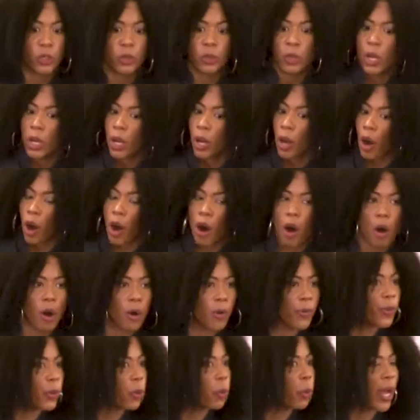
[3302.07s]
you
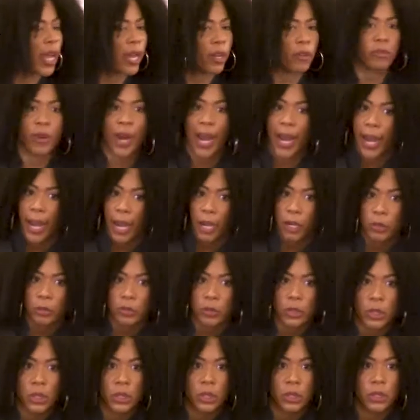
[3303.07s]
all the way
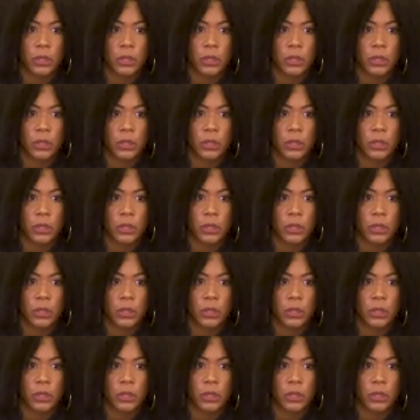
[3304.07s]
around,